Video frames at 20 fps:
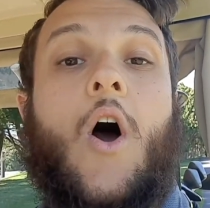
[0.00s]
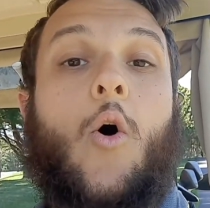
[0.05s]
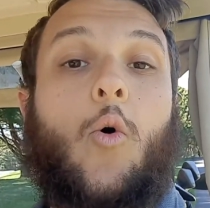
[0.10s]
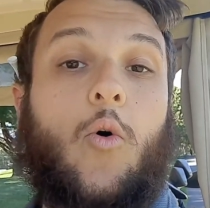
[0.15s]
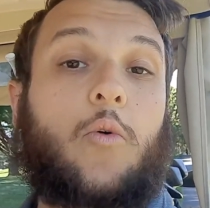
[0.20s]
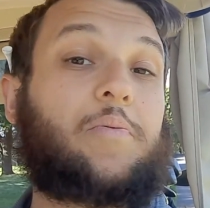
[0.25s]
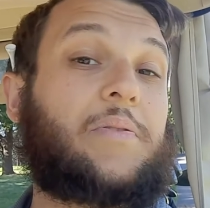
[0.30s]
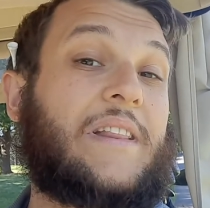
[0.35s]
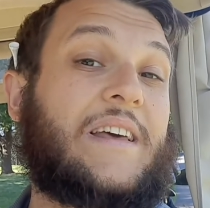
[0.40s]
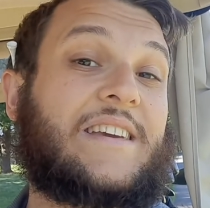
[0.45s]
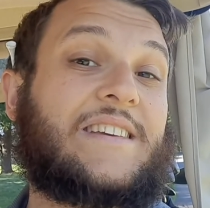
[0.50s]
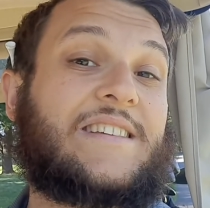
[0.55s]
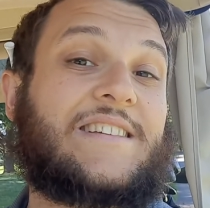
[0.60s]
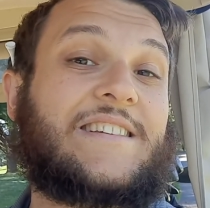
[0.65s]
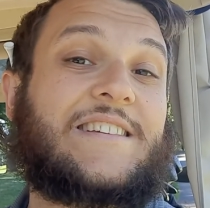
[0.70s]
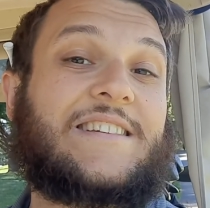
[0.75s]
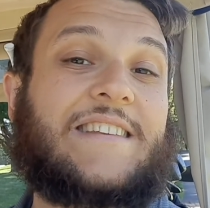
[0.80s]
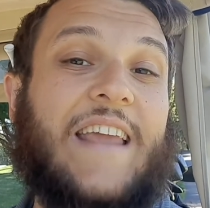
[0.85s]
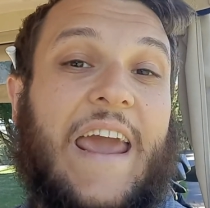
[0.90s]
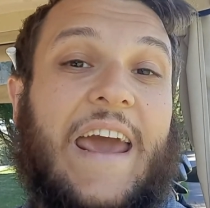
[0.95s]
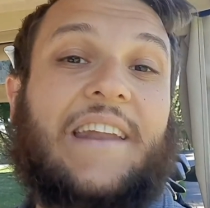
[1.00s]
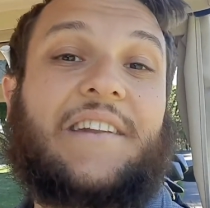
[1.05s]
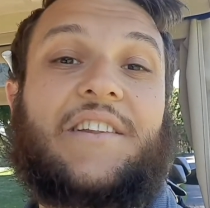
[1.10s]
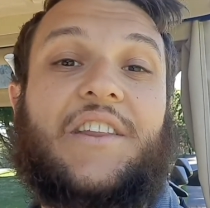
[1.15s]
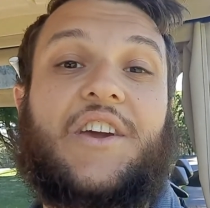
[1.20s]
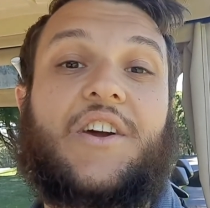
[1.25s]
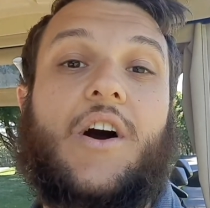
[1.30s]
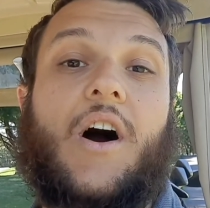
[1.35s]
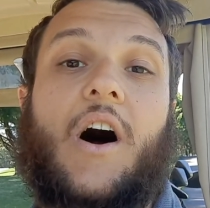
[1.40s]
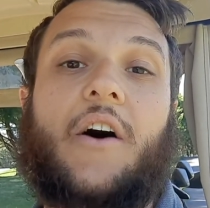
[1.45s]
We're playing
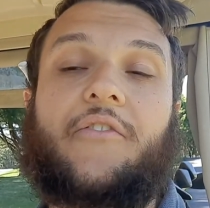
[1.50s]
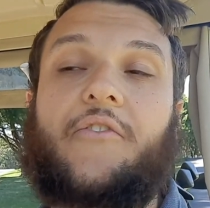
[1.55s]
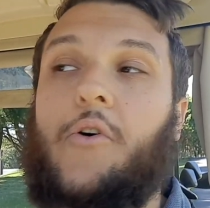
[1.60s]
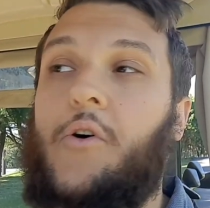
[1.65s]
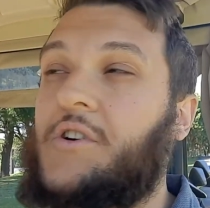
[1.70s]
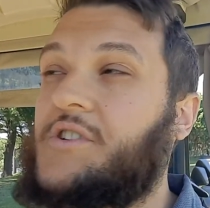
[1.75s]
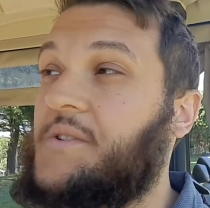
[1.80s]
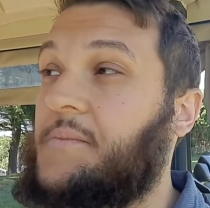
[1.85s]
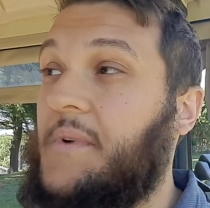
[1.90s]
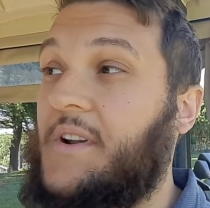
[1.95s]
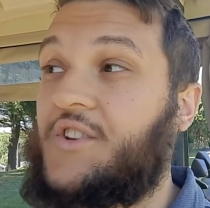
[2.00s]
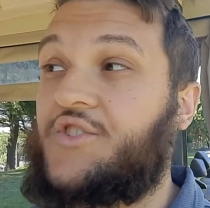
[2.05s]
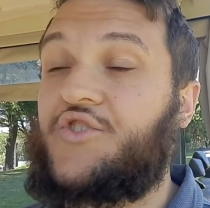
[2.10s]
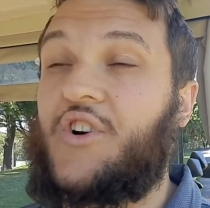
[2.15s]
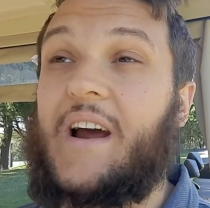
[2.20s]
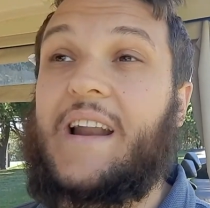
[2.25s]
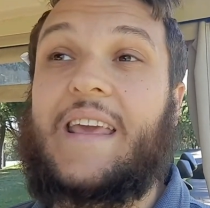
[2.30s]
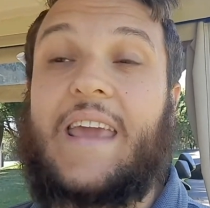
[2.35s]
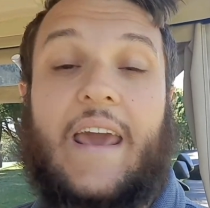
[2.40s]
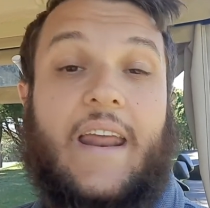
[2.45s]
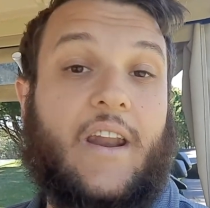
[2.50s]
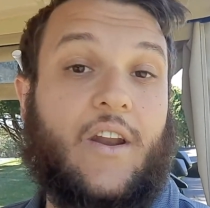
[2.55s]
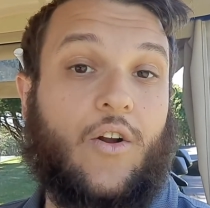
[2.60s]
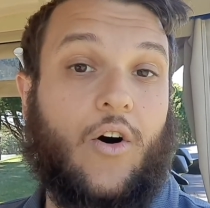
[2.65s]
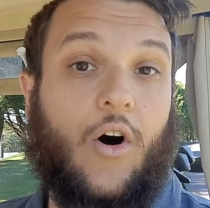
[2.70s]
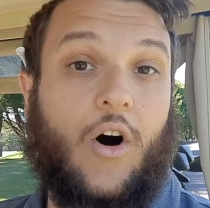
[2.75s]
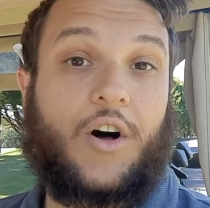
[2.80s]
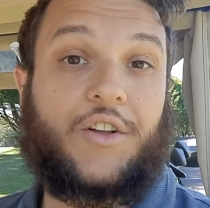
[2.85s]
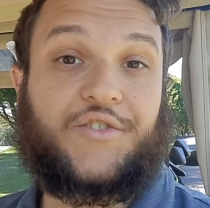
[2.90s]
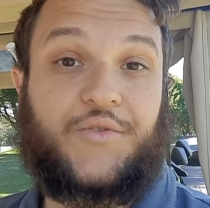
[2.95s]
Stanley Golf Course. I'm going to try to get in
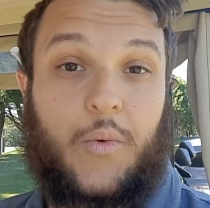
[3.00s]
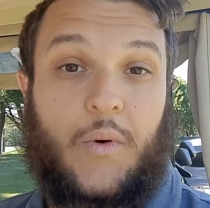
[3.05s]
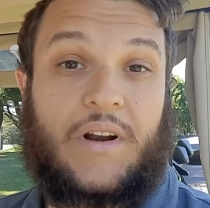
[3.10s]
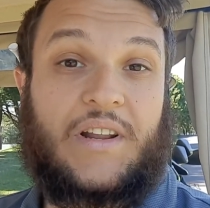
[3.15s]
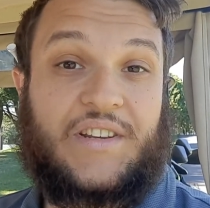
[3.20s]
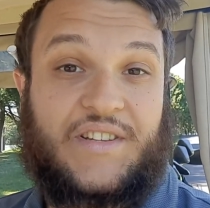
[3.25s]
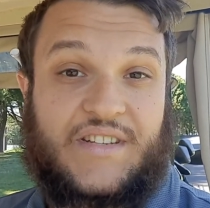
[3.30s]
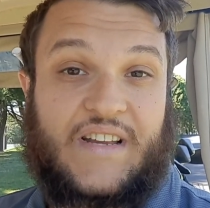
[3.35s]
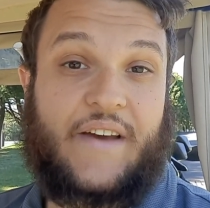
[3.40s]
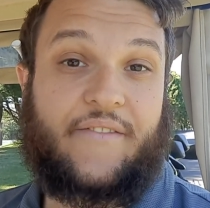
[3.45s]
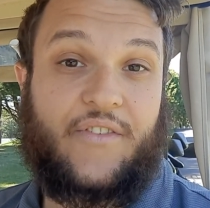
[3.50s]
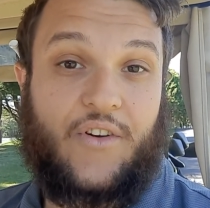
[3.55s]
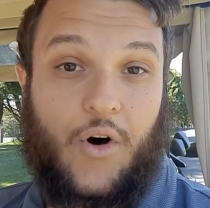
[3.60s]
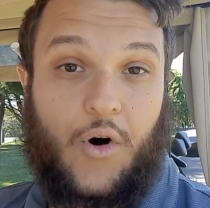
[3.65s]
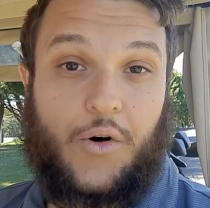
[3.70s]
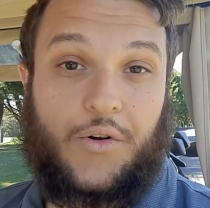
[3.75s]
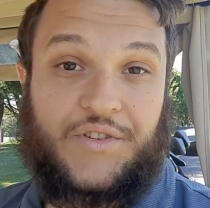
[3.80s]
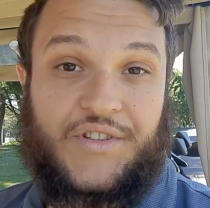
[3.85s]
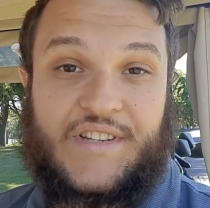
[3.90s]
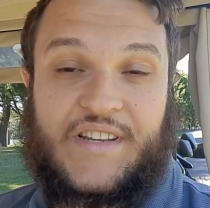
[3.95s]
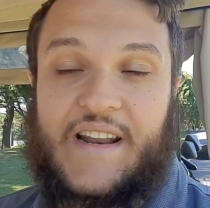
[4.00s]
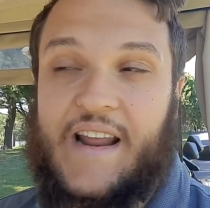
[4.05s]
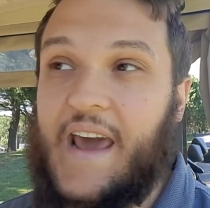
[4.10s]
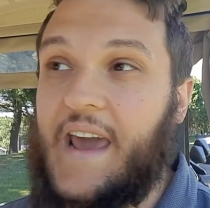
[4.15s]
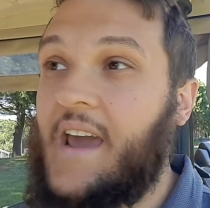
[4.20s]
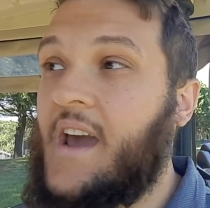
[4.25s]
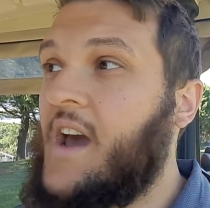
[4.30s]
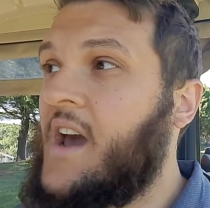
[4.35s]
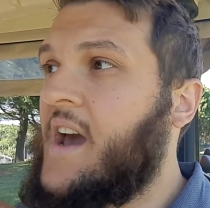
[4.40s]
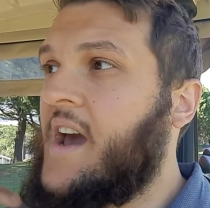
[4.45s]
all 27 holes today.